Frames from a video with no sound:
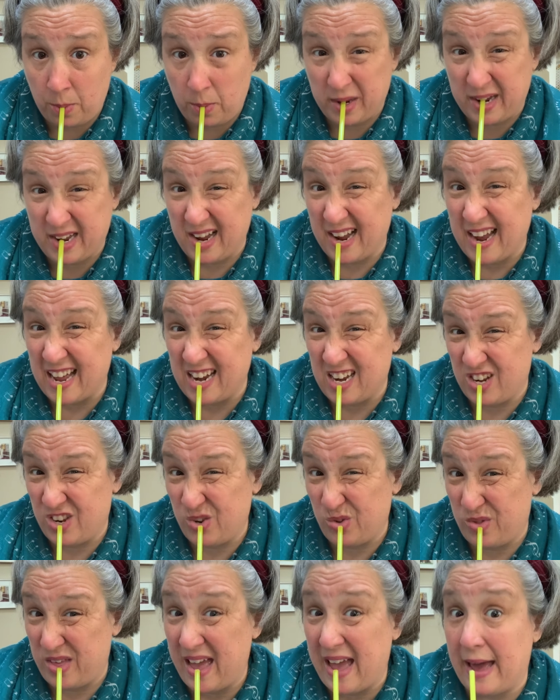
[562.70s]
can kind of do
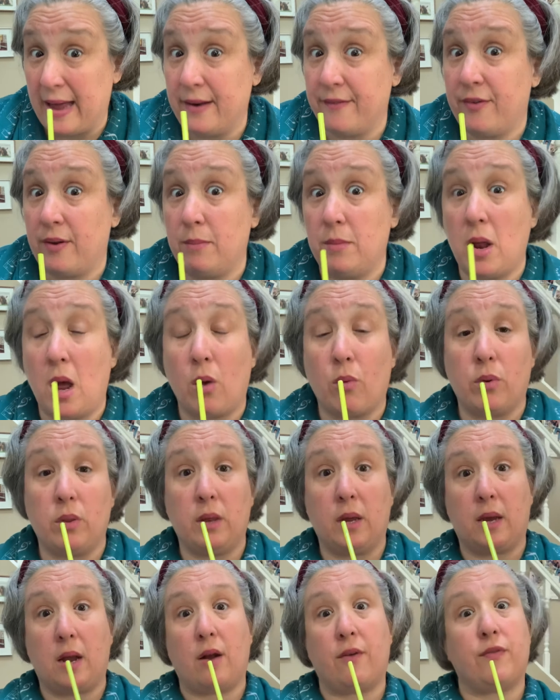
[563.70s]
that if I'm not
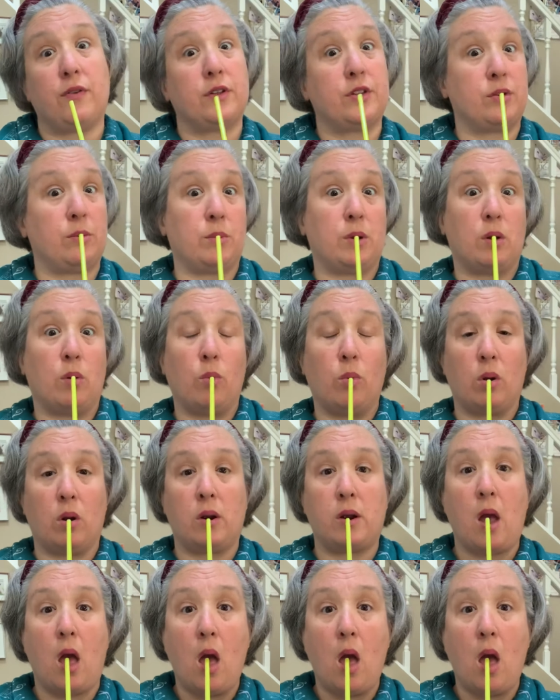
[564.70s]
really careful. So I'm going to work.